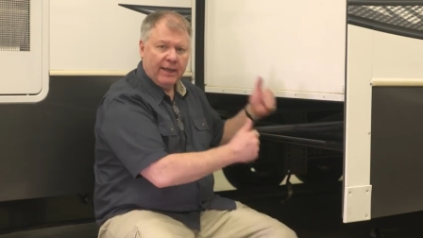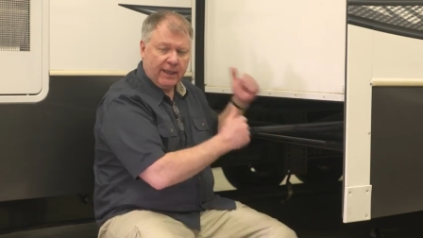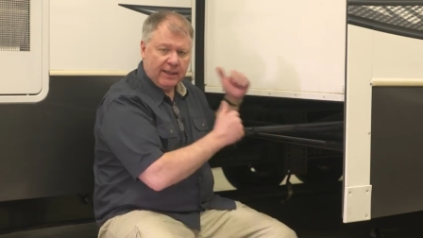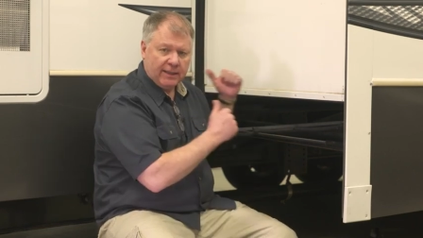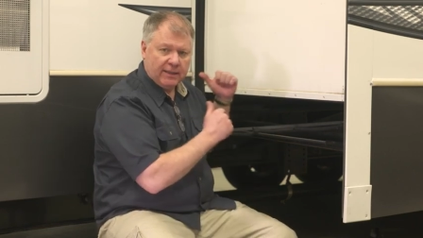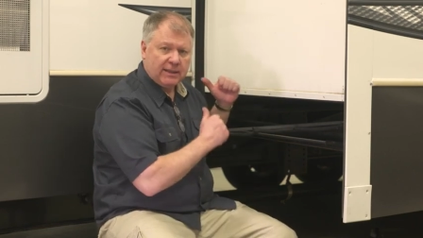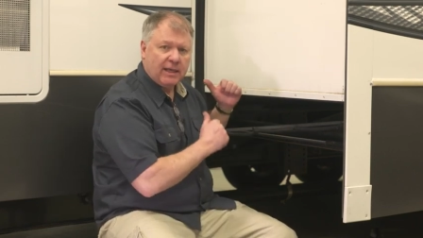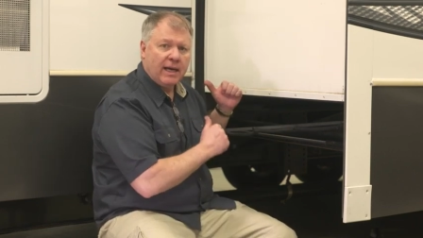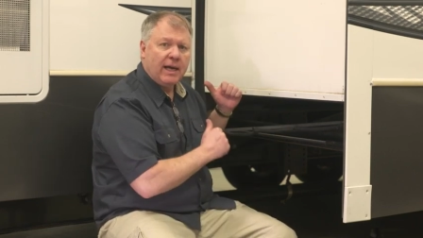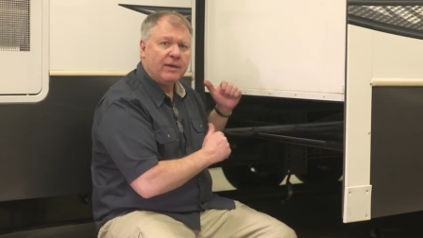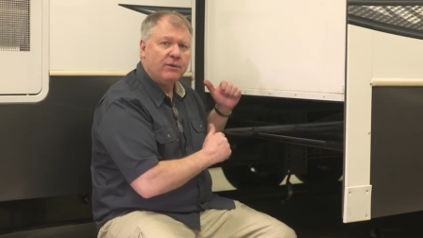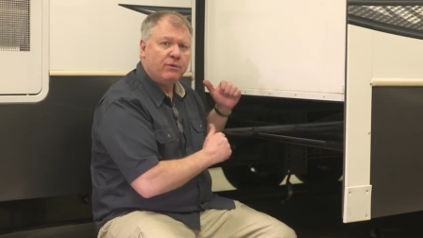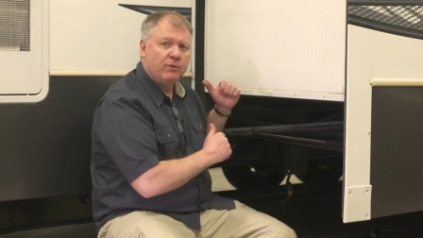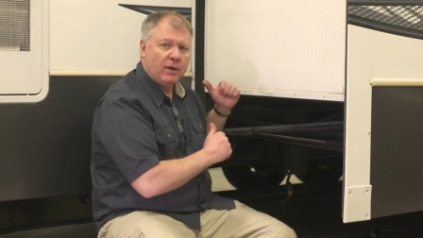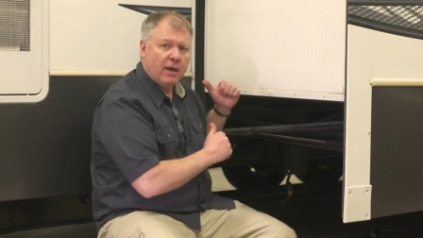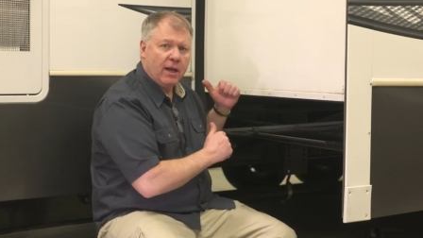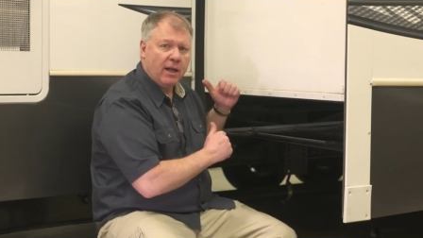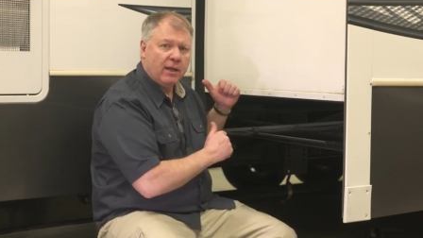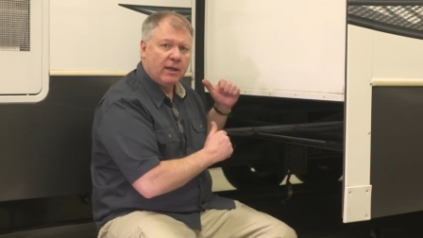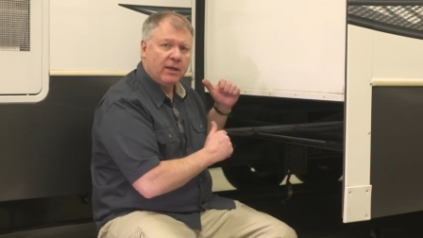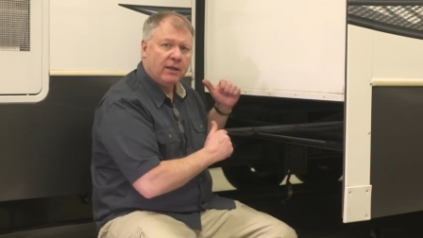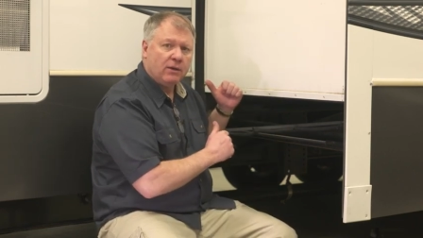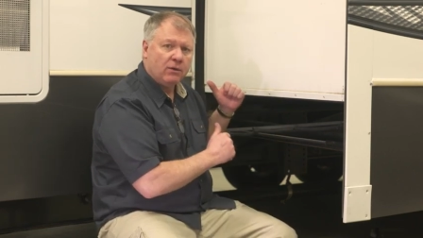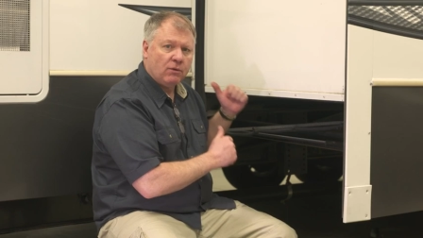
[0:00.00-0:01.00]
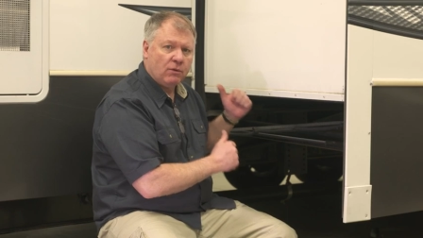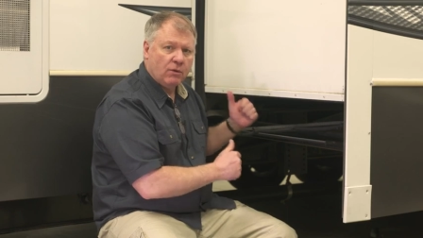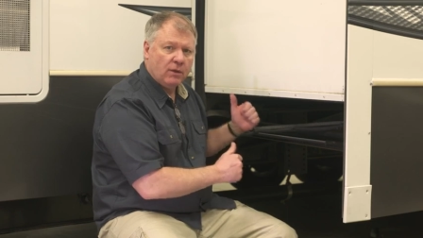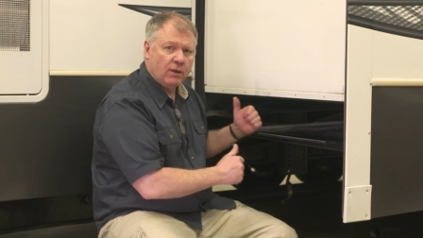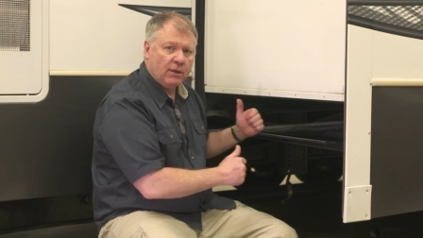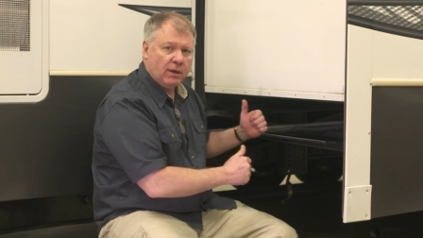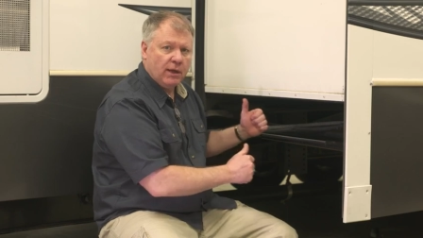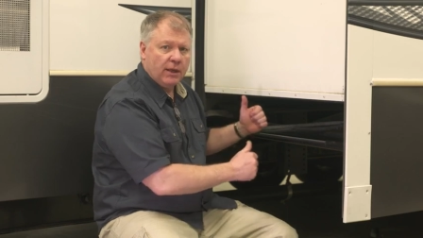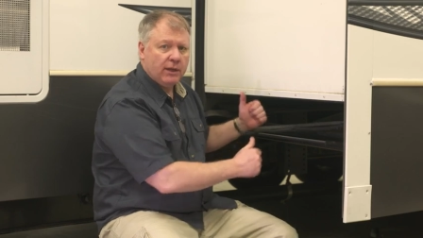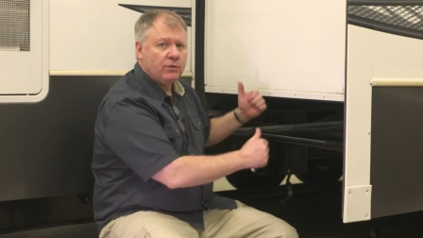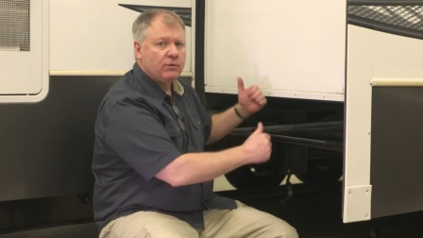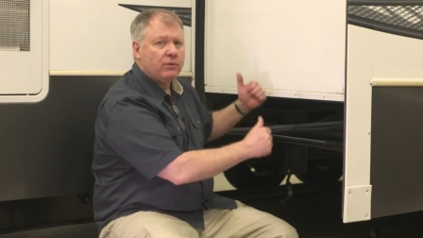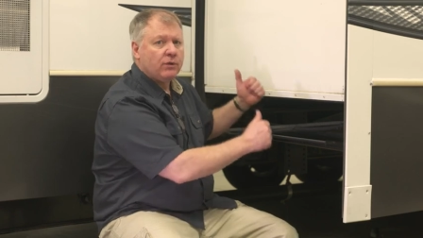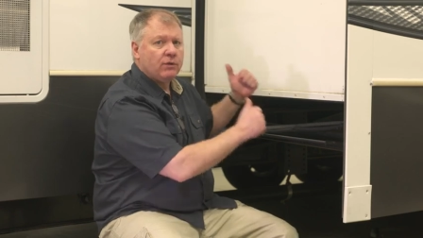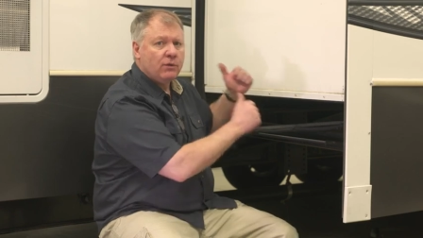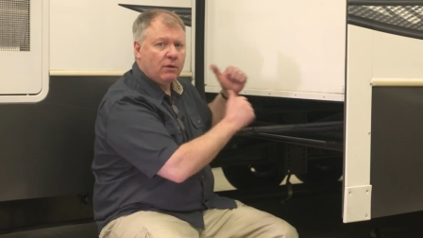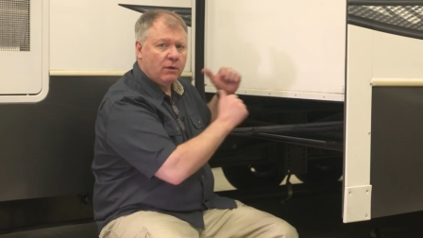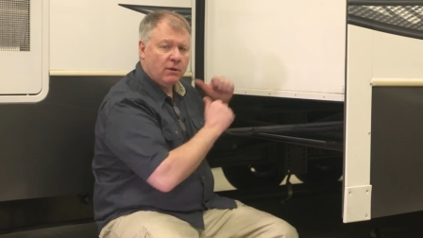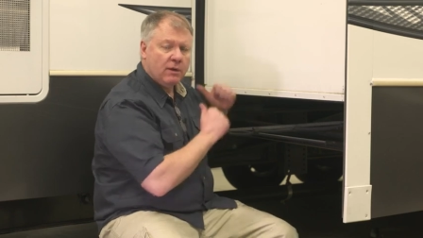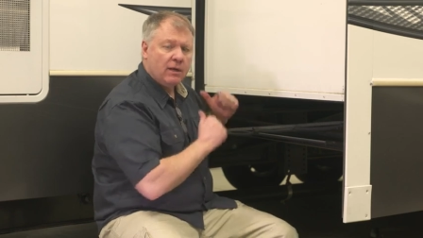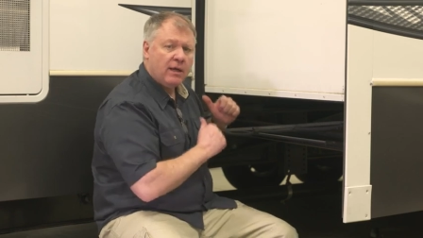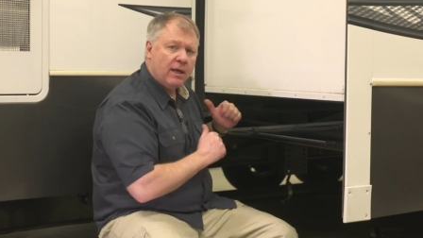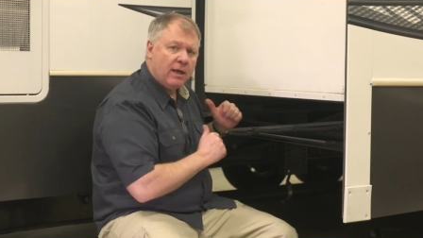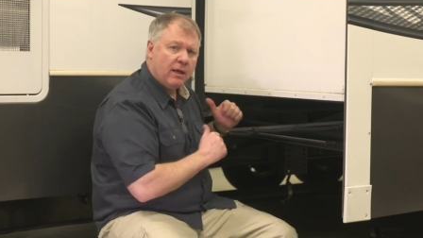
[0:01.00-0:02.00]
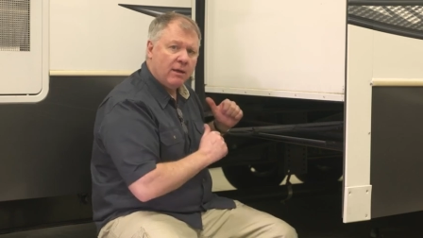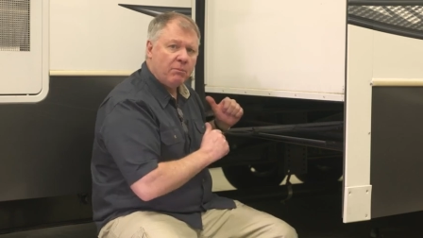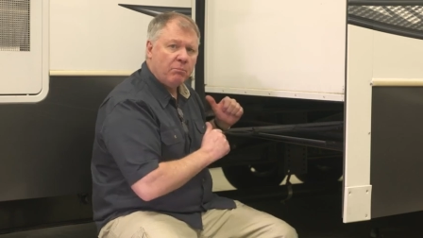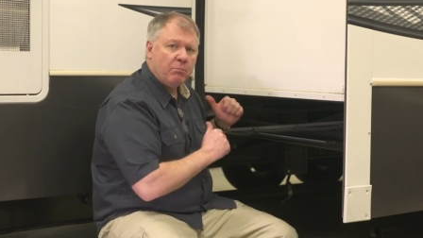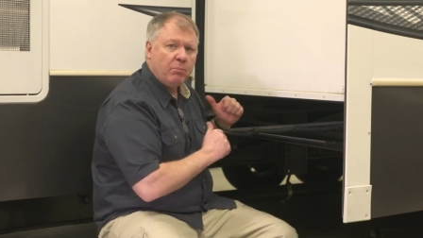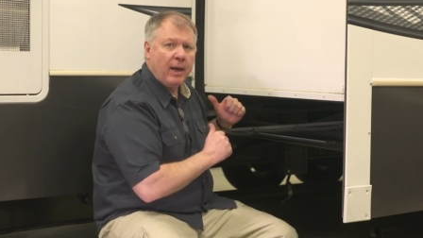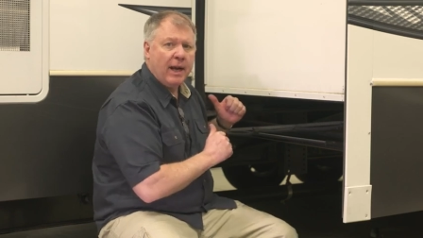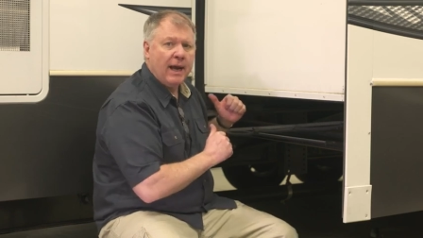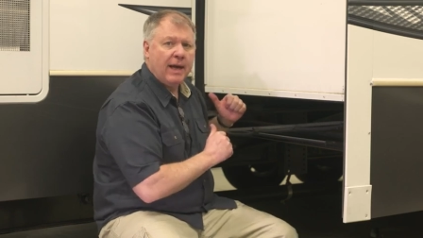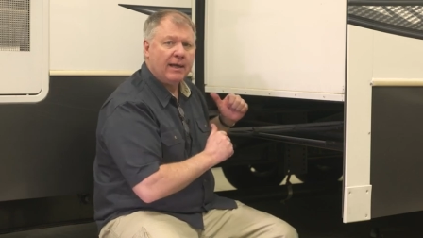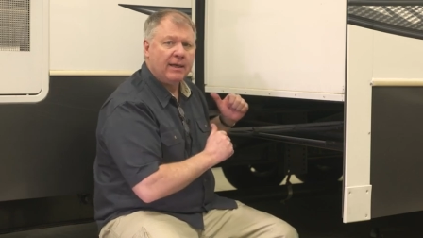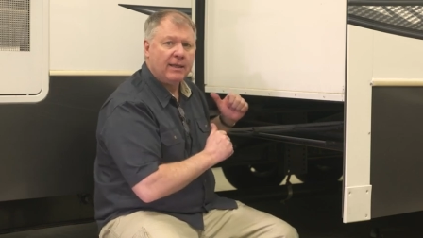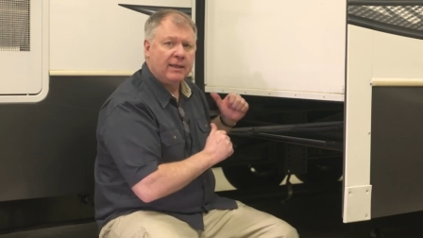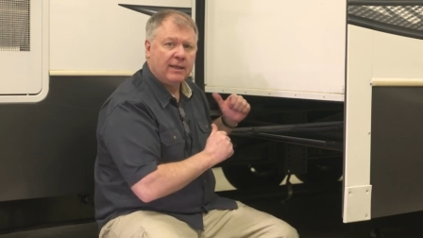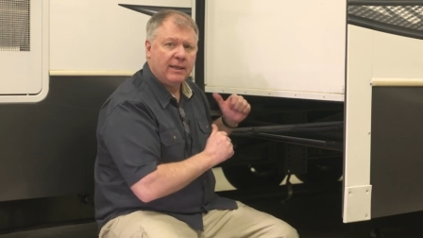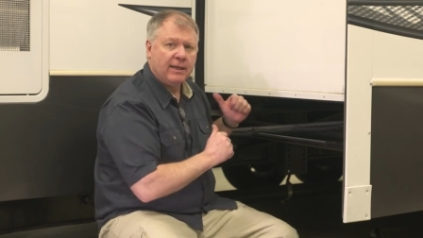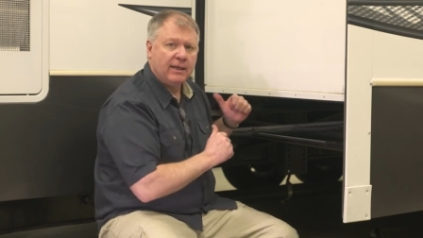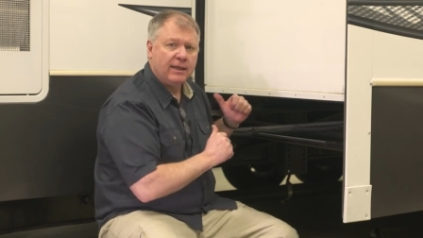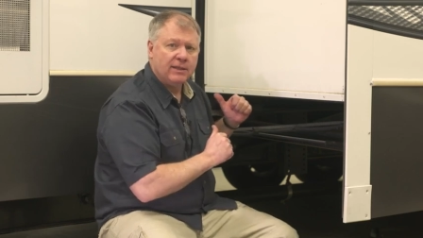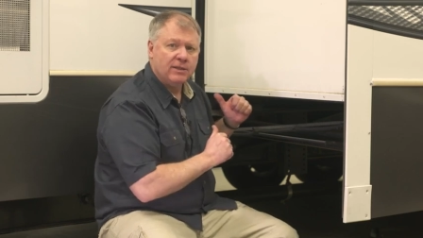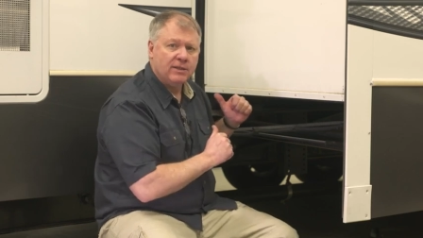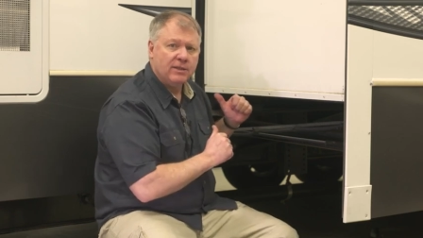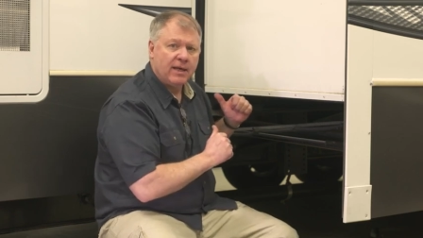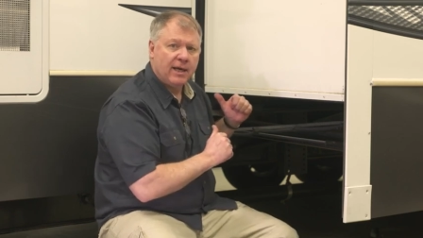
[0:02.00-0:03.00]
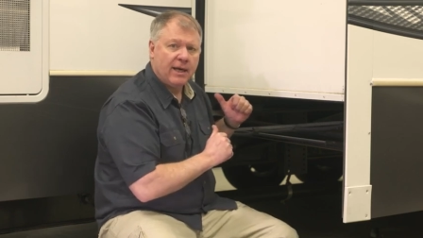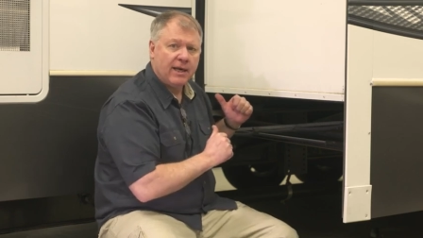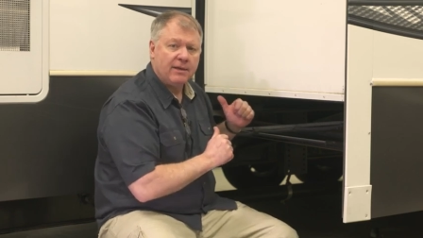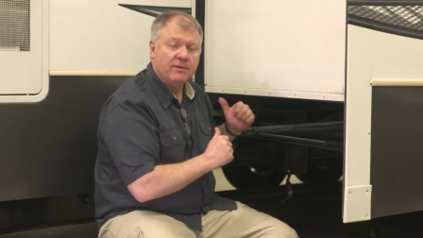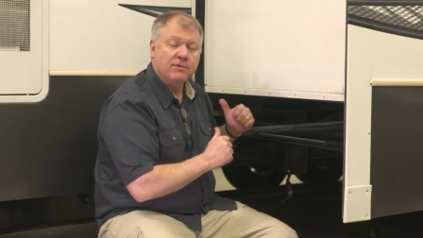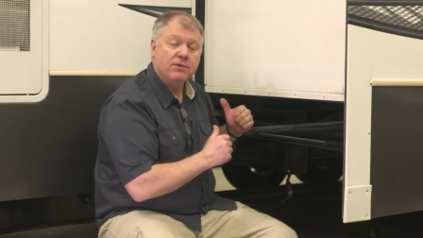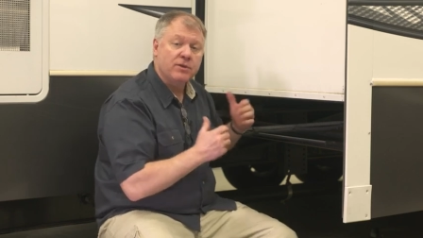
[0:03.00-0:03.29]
it's hydraulic or electrical back in the inside.